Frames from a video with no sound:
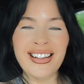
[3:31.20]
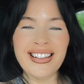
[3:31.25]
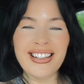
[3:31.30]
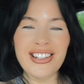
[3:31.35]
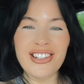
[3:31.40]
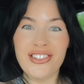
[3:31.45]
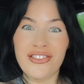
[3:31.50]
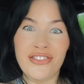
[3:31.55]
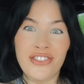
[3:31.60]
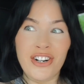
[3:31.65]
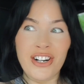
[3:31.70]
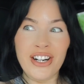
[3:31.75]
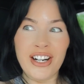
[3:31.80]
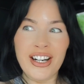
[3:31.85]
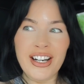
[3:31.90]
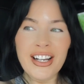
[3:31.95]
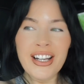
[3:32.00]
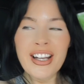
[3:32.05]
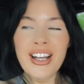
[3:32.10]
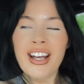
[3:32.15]
to
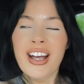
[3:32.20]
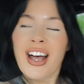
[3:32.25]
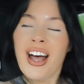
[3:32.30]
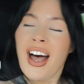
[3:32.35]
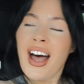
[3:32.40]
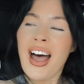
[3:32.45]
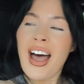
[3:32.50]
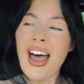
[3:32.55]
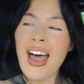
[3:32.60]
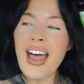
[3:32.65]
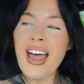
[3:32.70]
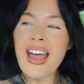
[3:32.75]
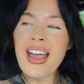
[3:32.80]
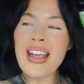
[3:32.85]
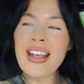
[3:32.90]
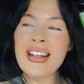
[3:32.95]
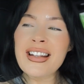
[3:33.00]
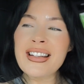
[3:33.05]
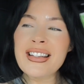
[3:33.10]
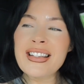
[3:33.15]
Sephora,
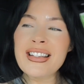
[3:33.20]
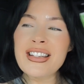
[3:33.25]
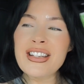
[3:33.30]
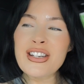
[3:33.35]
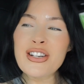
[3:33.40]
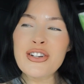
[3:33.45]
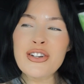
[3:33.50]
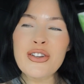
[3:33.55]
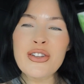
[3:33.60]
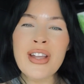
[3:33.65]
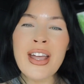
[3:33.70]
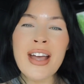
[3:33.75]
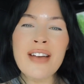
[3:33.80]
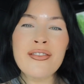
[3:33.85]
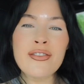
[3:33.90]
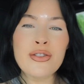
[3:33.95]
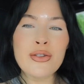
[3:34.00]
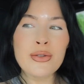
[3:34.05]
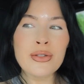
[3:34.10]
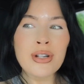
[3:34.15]
and, you know, they
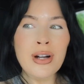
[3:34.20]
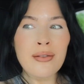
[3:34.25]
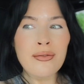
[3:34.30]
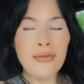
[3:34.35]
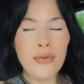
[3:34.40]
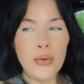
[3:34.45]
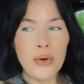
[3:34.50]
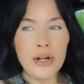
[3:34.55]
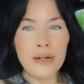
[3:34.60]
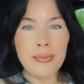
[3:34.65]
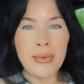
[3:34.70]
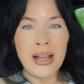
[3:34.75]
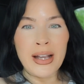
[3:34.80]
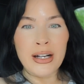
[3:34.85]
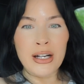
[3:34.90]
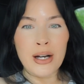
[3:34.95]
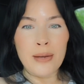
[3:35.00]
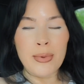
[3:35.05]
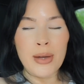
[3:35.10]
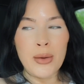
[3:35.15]
have new Tom Ford
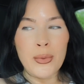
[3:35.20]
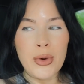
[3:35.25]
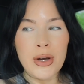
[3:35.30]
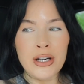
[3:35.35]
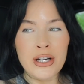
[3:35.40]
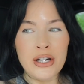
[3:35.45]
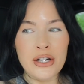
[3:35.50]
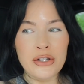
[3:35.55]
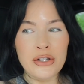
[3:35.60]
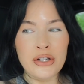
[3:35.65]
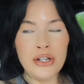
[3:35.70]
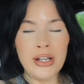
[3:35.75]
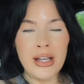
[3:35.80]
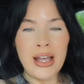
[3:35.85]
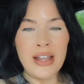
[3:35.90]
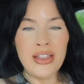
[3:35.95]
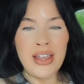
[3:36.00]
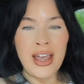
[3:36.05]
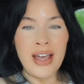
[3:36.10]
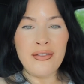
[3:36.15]
makeup I wanted to look
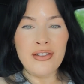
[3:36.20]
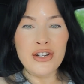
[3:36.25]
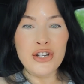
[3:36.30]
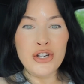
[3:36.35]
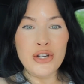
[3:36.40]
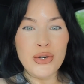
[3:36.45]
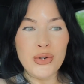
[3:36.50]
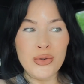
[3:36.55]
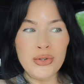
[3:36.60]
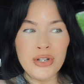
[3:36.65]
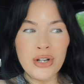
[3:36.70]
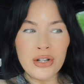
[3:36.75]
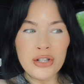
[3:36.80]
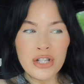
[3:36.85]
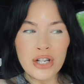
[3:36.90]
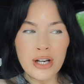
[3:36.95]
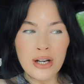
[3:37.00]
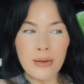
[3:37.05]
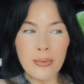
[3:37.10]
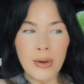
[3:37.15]
at. They have a new
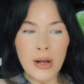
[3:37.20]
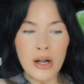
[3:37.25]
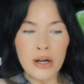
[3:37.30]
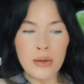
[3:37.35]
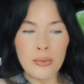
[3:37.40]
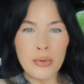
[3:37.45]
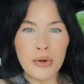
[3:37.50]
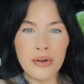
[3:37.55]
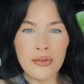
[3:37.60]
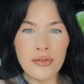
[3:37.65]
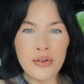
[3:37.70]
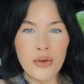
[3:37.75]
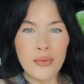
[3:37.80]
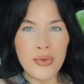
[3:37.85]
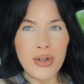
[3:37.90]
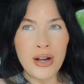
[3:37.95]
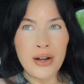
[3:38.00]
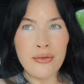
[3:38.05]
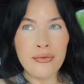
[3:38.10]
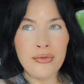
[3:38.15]
Dolce Gabbana perfume
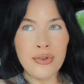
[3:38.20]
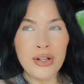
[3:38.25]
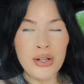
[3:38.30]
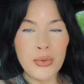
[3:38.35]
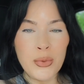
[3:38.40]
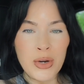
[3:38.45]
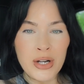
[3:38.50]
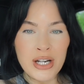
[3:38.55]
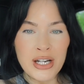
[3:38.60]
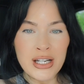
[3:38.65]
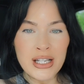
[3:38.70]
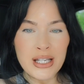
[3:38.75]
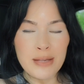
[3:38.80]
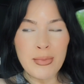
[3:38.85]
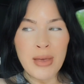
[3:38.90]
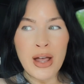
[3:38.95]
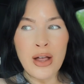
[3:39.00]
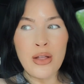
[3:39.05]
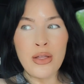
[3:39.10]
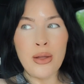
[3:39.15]
that I really wanted to
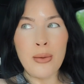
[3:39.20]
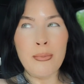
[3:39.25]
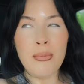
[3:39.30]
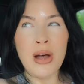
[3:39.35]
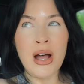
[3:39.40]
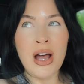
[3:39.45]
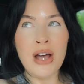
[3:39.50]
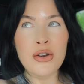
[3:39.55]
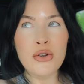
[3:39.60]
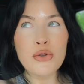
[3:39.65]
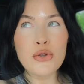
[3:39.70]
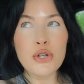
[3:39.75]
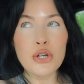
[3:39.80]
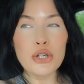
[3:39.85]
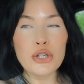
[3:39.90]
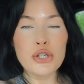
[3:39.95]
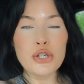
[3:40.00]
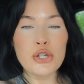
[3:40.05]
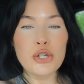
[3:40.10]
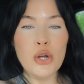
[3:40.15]
smell. The bottle
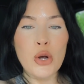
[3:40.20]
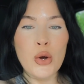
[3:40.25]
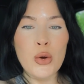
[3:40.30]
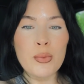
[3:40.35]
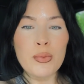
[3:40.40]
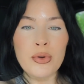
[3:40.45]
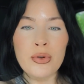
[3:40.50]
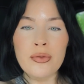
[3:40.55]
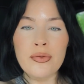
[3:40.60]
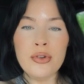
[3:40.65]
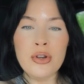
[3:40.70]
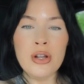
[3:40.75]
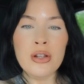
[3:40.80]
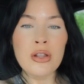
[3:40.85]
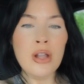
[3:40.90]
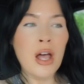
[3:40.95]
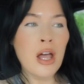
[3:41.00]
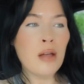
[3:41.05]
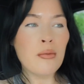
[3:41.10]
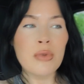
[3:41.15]
looks so beautiful
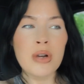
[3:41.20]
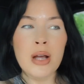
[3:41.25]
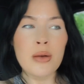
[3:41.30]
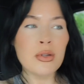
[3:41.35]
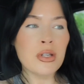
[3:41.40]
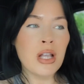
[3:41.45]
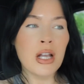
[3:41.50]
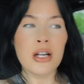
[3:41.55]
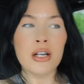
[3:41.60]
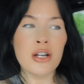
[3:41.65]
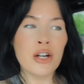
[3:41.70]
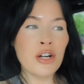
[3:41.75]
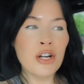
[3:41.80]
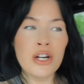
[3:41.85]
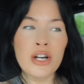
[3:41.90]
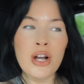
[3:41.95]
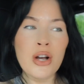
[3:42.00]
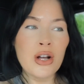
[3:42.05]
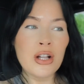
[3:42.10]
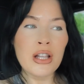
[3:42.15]
online, but I was like, no, no,
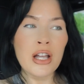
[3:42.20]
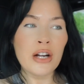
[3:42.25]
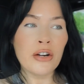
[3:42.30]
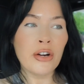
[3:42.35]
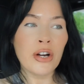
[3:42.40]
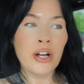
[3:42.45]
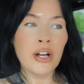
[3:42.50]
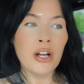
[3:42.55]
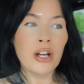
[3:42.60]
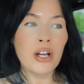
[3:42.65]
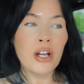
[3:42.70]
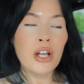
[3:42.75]
no, Alegra,